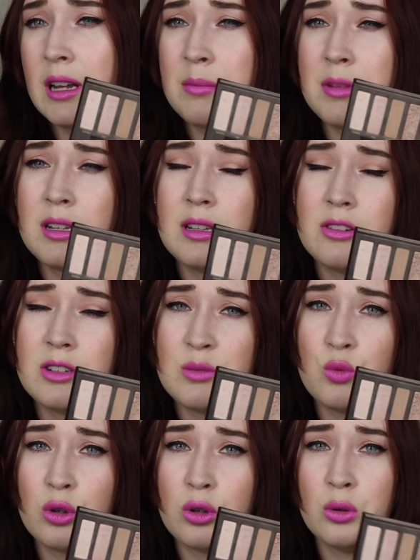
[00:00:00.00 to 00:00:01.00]
I mean, there is
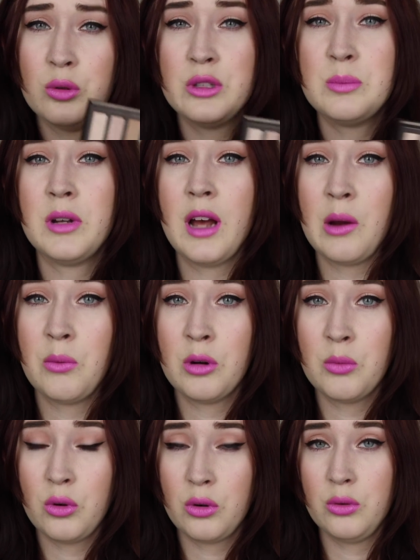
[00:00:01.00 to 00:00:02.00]
more golds, but I wear
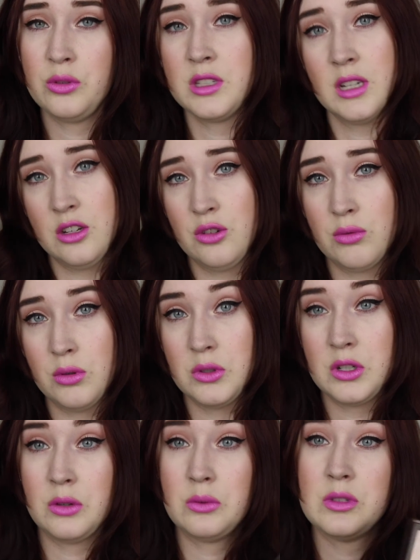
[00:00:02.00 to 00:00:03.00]
more golds than I do rose
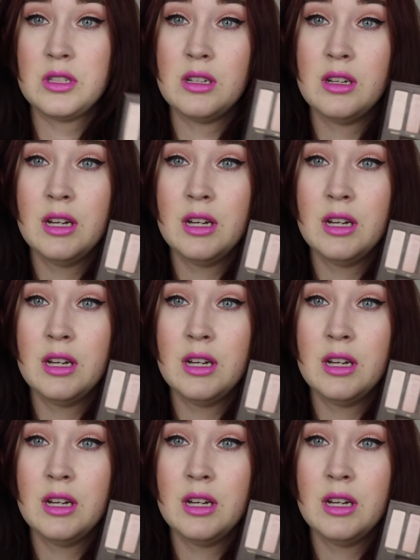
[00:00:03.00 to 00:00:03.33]
tones.